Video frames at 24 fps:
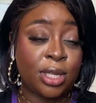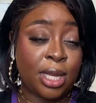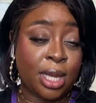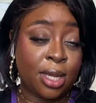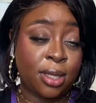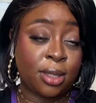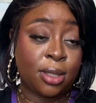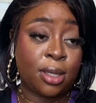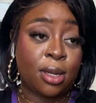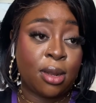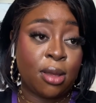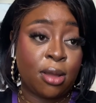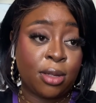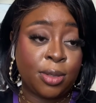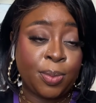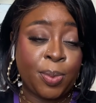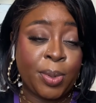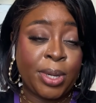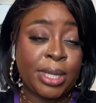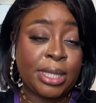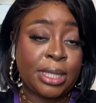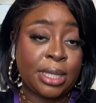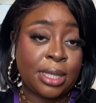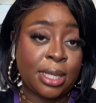as the last
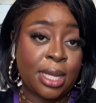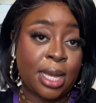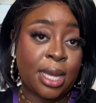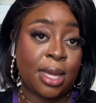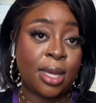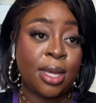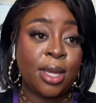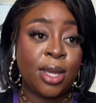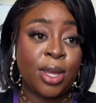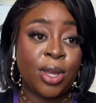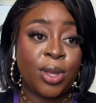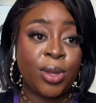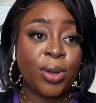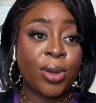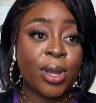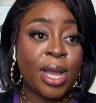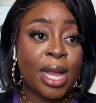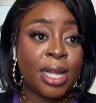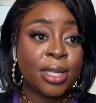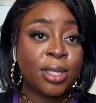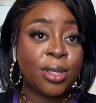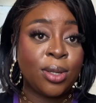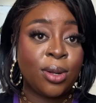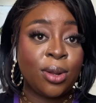point to that, your
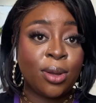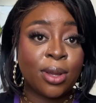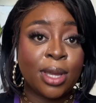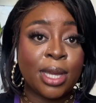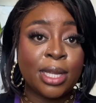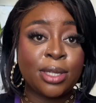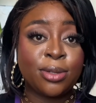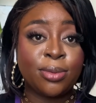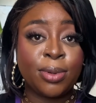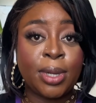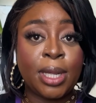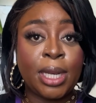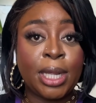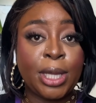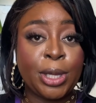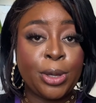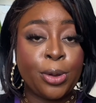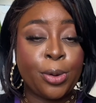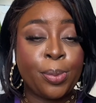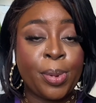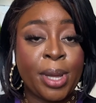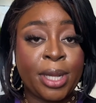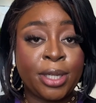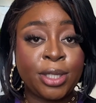catalogue is really
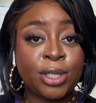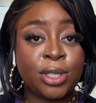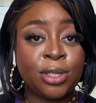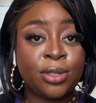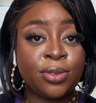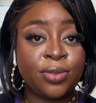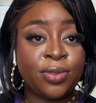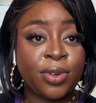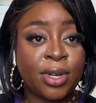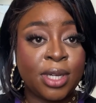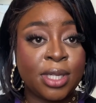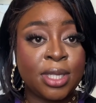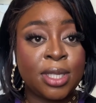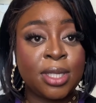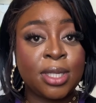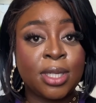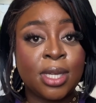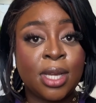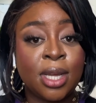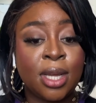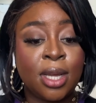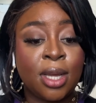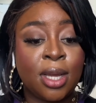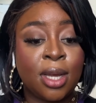your pension fund.
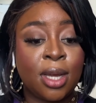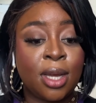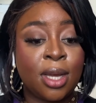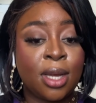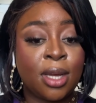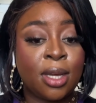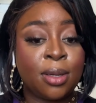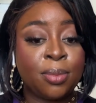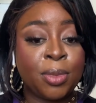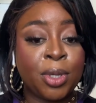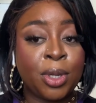When